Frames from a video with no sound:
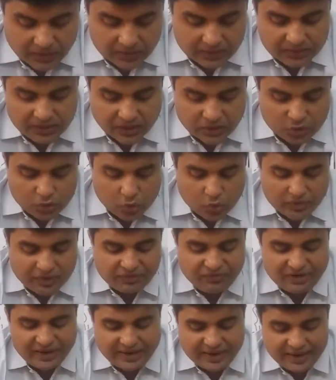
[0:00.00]
The two
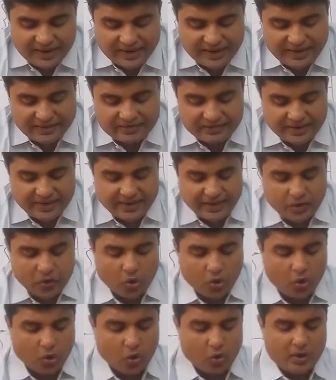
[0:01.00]
reflected rays
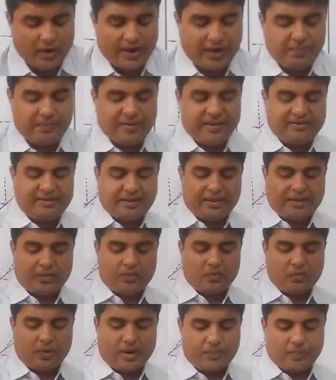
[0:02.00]
AO and
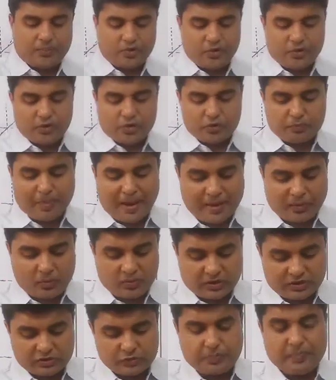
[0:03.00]
BC when produced
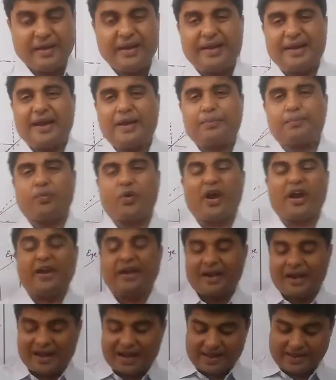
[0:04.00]
backwards meet at
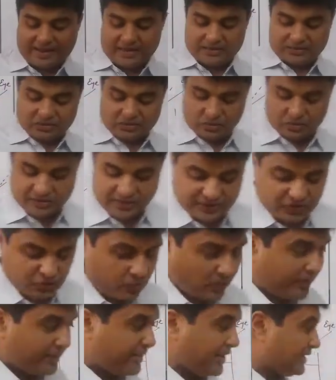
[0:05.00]
point I. So that's
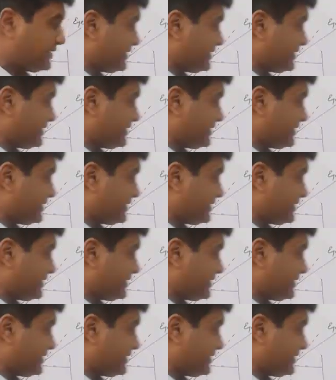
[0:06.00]
what they are